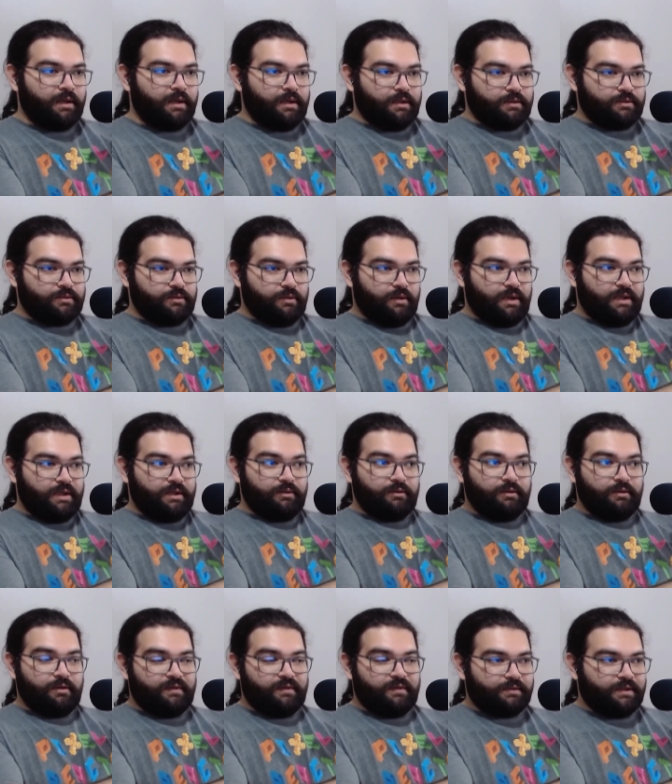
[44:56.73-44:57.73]
so i don't
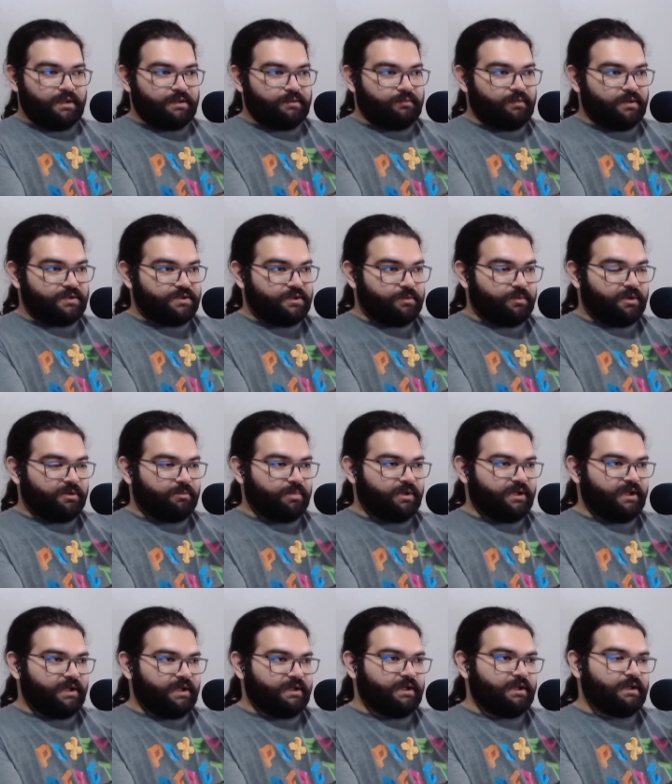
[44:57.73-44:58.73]
know what that was about
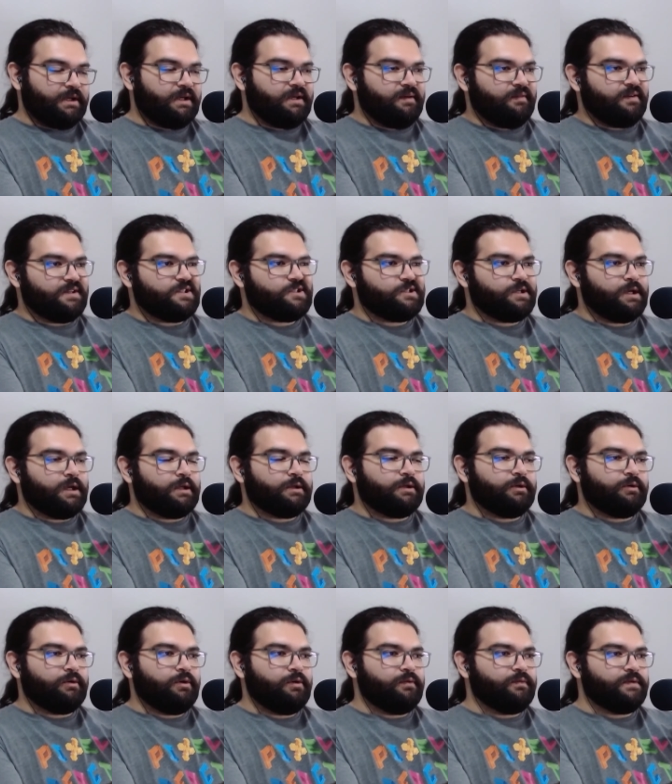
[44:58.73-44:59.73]
but i think he was trying to
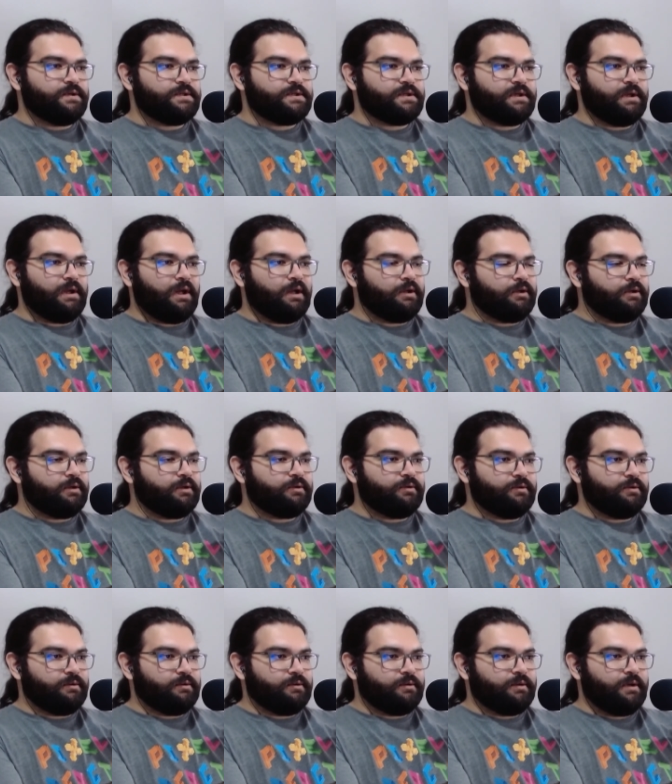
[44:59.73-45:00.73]
convince claudia
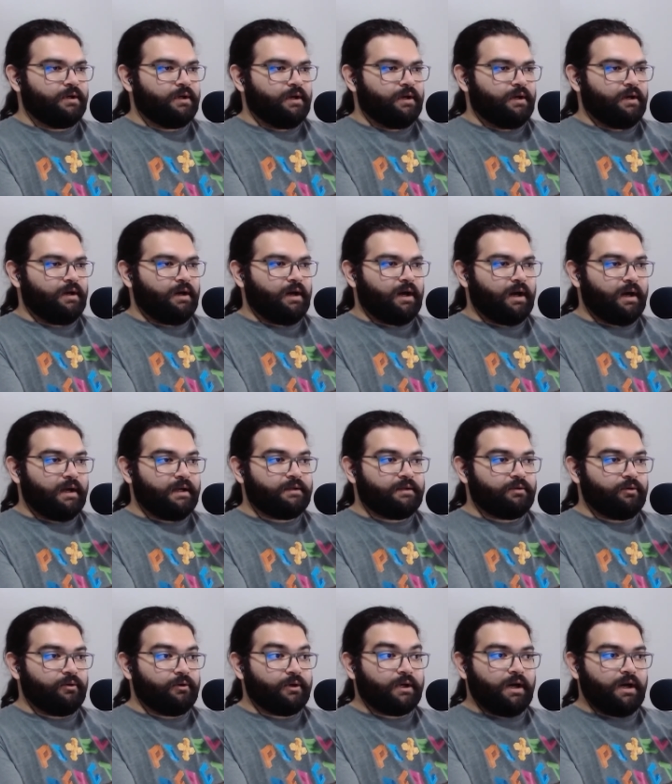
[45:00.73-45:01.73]
to hide
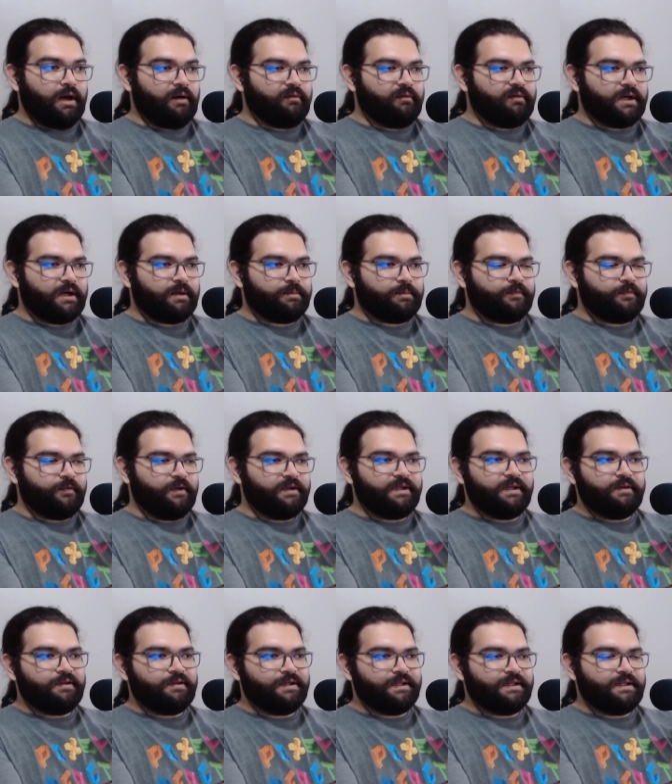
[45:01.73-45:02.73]
or cover up
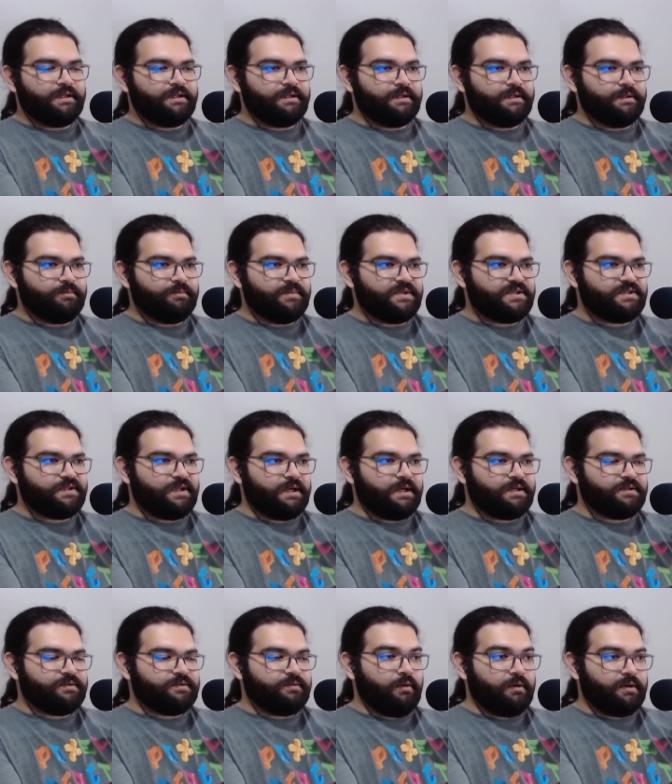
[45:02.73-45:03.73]
whatever the
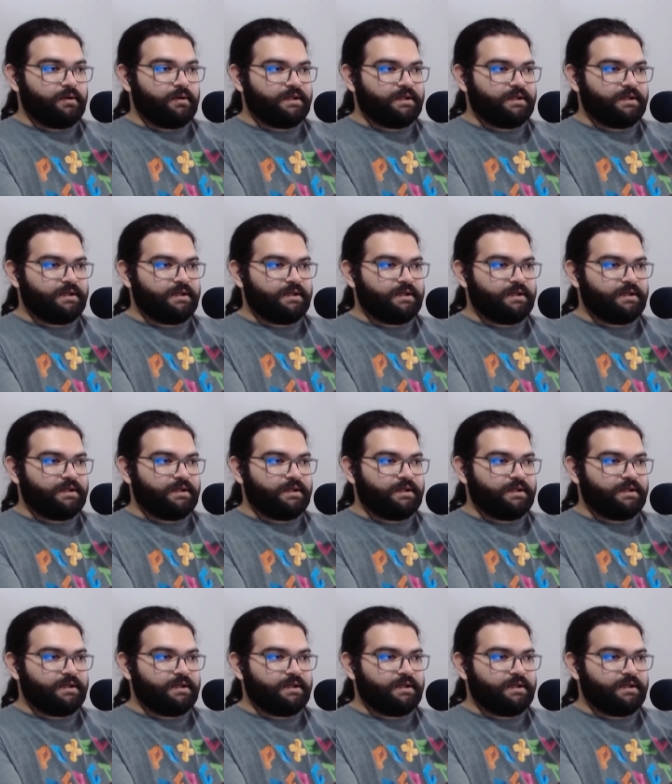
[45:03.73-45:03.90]
mistakes were in